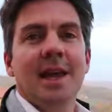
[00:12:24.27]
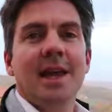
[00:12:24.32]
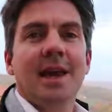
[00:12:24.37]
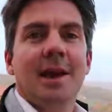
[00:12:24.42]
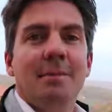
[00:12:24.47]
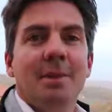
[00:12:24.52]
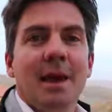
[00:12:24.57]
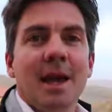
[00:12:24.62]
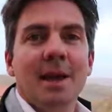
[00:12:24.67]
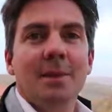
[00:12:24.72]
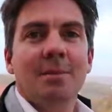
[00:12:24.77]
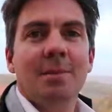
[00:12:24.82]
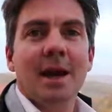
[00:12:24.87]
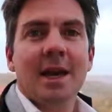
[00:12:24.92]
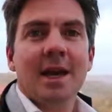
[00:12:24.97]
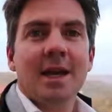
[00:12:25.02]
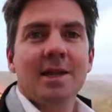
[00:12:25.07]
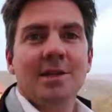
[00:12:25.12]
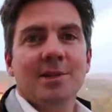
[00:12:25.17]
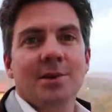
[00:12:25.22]
They get paid
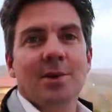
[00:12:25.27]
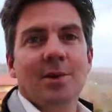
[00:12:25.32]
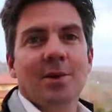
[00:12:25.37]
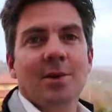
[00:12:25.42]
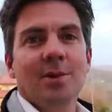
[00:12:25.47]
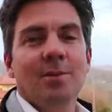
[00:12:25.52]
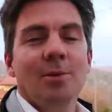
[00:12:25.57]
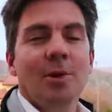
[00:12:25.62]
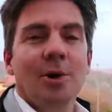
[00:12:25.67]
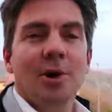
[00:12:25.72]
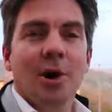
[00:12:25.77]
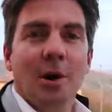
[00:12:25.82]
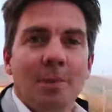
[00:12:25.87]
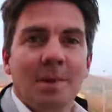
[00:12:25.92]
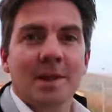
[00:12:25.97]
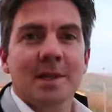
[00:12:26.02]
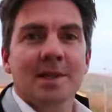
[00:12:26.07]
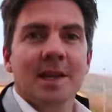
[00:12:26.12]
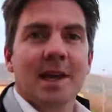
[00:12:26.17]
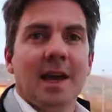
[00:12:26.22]
by Etoro. The more
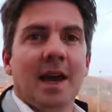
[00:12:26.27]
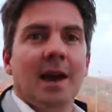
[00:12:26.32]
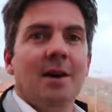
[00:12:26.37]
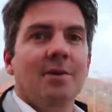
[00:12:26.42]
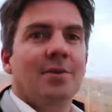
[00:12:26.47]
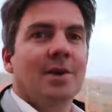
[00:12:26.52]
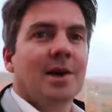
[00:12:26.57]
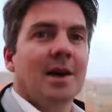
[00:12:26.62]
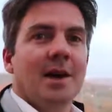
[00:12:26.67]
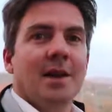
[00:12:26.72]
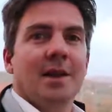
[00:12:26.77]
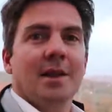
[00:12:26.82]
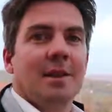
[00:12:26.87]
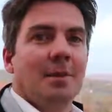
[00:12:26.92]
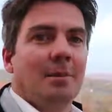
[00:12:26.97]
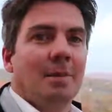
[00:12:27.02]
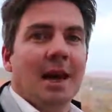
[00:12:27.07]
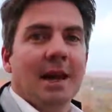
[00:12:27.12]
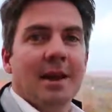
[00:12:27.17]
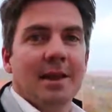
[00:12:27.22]
copiers they have,
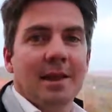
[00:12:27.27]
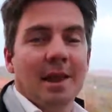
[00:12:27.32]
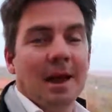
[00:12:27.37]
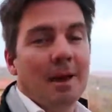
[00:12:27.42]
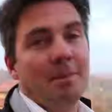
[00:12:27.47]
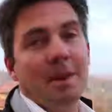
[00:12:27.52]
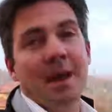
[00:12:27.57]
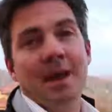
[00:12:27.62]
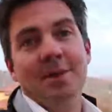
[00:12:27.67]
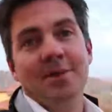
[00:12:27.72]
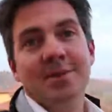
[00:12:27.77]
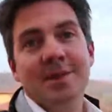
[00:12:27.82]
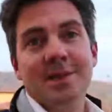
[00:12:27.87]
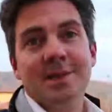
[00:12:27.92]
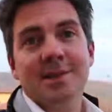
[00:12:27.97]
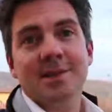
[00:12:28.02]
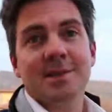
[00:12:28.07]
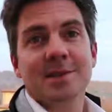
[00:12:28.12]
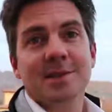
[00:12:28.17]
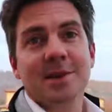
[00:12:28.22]
the better their
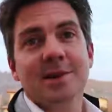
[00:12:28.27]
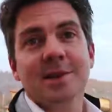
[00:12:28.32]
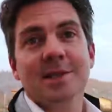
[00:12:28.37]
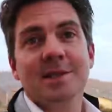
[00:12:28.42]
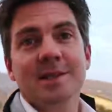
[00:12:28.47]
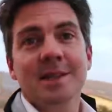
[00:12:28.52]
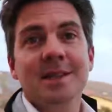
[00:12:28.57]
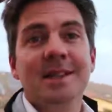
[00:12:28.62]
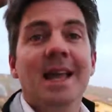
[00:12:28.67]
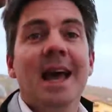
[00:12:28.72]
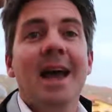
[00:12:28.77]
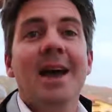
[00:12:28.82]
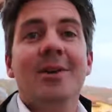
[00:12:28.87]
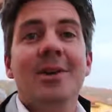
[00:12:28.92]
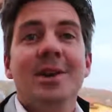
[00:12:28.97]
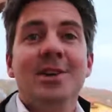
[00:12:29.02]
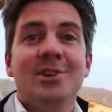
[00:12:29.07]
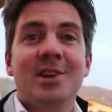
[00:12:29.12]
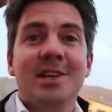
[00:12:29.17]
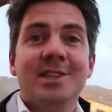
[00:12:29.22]
benefits. So it's in
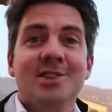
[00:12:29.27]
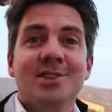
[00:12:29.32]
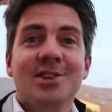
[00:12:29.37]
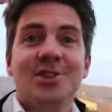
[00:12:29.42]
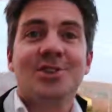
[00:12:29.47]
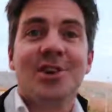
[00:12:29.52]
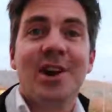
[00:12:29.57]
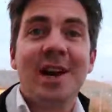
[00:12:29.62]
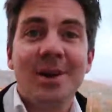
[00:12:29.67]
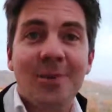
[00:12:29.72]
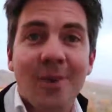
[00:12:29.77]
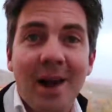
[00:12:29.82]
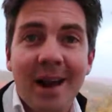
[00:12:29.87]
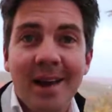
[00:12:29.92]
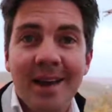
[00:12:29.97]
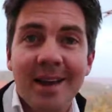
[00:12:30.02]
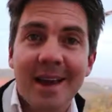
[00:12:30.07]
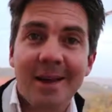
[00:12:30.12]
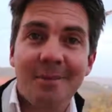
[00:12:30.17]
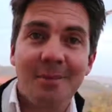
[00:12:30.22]
their interest to trade
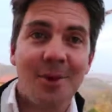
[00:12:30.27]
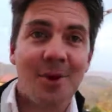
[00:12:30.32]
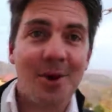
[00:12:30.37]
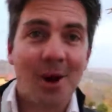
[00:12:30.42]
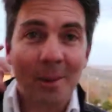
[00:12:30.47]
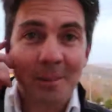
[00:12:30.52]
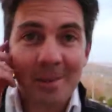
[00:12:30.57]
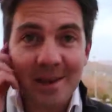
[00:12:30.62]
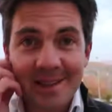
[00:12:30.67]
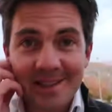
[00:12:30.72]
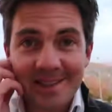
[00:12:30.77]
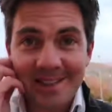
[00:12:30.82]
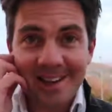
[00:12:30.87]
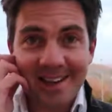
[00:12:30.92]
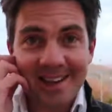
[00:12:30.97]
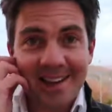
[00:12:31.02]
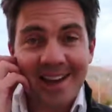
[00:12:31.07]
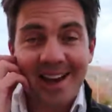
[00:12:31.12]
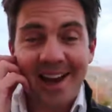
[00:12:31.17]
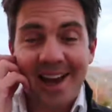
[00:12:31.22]
well and get more copiers,
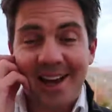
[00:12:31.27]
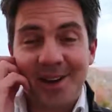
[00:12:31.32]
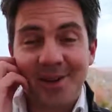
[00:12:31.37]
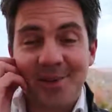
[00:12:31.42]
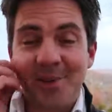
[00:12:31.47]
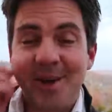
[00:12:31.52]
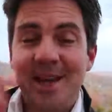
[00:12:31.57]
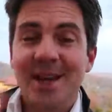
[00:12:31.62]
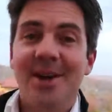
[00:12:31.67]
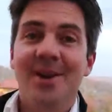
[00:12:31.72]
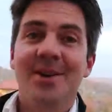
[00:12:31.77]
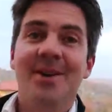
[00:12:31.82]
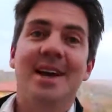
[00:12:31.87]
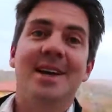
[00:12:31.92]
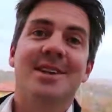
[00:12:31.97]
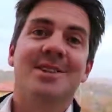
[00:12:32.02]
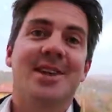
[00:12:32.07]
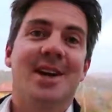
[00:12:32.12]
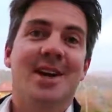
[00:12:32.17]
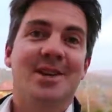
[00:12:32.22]
and we don't
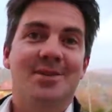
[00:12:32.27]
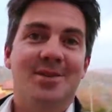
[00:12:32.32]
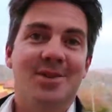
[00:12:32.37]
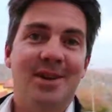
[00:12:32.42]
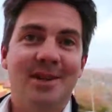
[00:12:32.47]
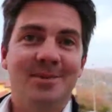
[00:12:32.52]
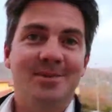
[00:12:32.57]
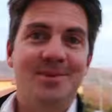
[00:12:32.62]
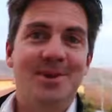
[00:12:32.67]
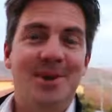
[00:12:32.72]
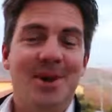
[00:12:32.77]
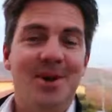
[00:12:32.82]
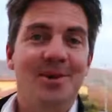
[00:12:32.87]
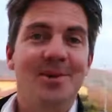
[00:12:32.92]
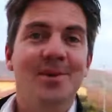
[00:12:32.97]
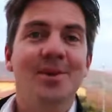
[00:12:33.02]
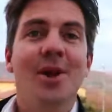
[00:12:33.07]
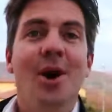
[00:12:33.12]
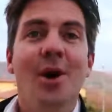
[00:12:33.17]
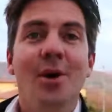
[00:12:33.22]
get charged for it.
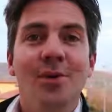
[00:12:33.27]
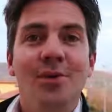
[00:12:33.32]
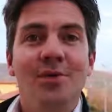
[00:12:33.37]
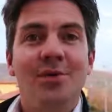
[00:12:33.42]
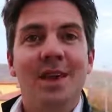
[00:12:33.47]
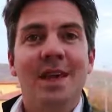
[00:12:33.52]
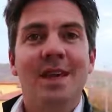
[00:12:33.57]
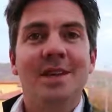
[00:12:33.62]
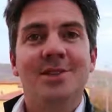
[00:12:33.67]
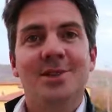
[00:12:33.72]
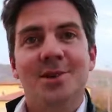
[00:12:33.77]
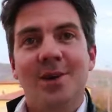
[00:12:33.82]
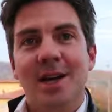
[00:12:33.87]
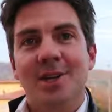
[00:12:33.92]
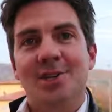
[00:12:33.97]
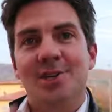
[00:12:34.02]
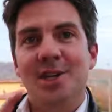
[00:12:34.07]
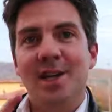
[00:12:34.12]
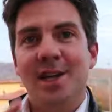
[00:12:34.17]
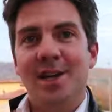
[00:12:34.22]
So no fee to
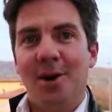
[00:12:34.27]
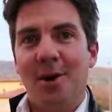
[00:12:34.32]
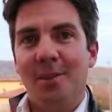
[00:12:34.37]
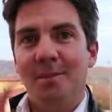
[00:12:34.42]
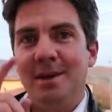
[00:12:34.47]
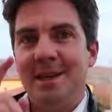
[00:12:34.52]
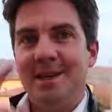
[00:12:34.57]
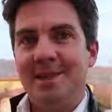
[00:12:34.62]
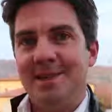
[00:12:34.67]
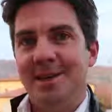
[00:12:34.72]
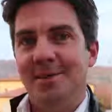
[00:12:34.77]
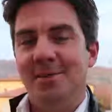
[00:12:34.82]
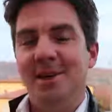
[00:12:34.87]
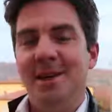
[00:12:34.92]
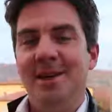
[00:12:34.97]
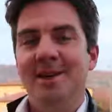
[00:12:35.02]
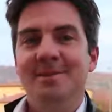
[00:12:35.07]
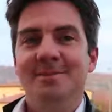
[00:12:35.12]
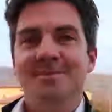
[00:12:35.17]
actually copy someone.